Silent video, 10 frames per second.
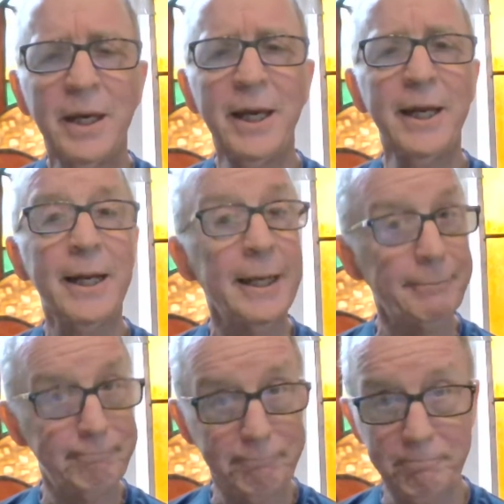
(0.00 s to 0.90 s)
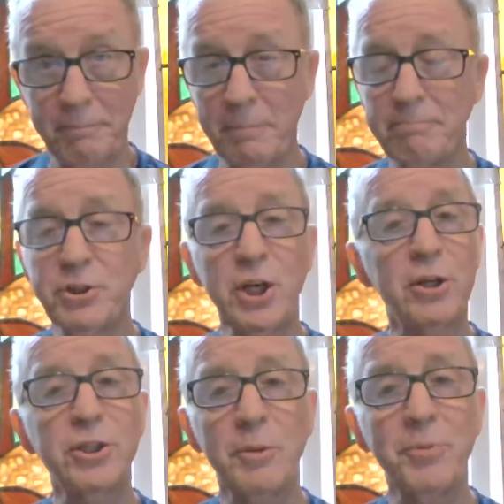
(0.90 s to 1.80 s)
and I
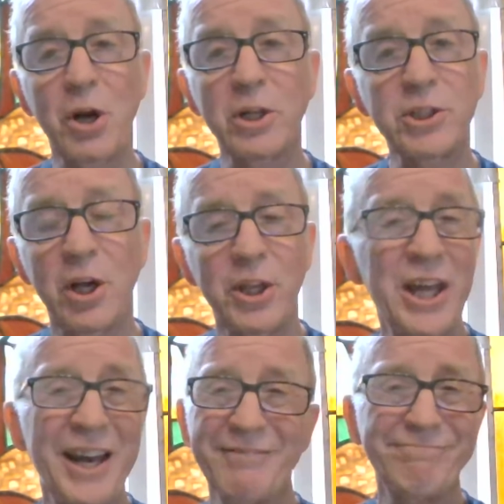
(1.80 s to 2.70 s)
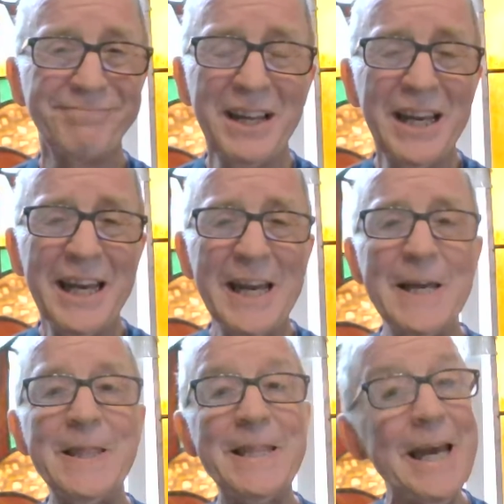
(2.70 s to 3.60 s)
shared some thoughts on that.
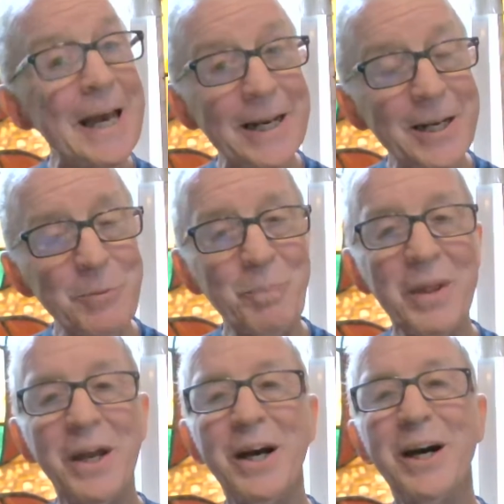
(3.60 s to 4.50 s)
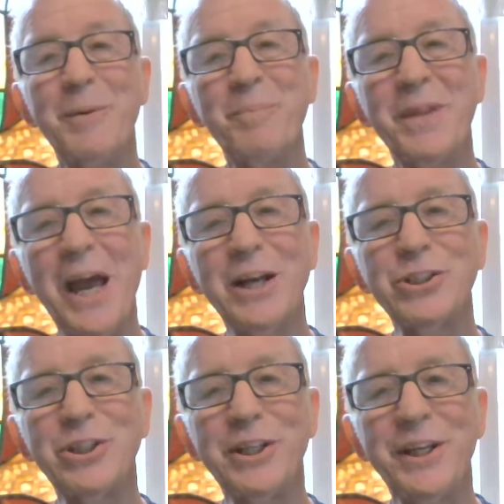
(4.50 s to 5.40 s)
And then,
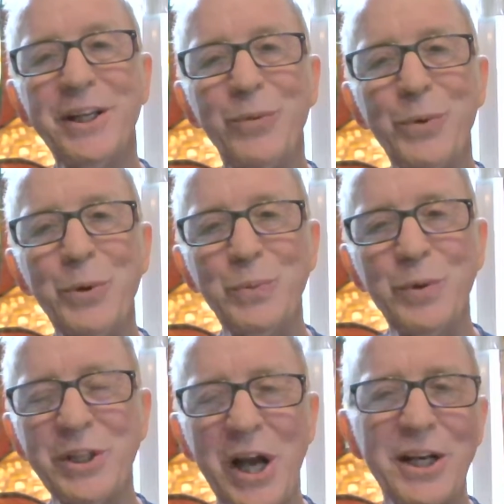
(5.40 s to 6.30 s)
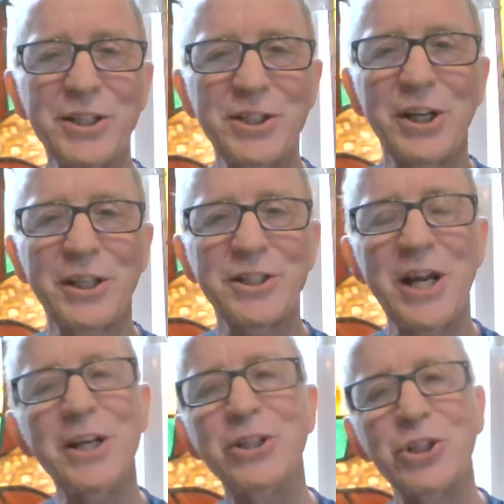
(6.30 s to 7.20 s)
actually, we kind of
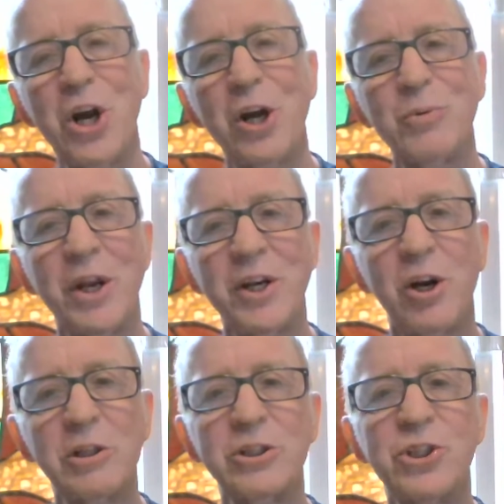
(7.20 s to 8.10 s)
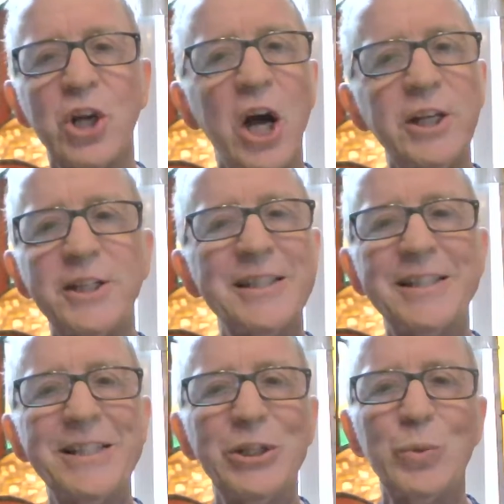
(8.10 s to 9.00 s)
stayed in John right now, because John
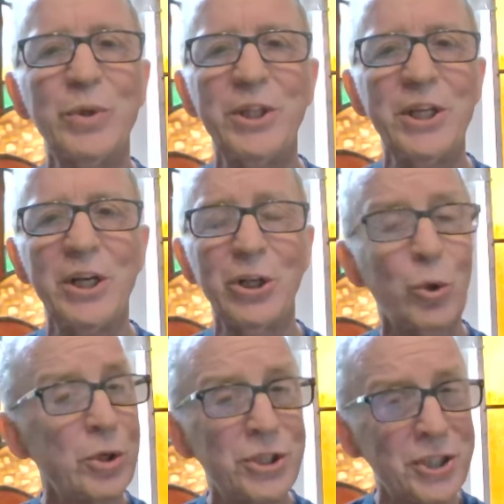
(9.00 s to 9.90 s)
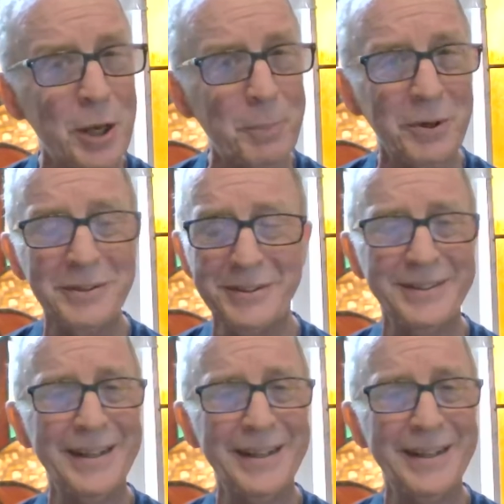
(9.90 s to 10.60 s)
doesn't deal with the Lord's Supper.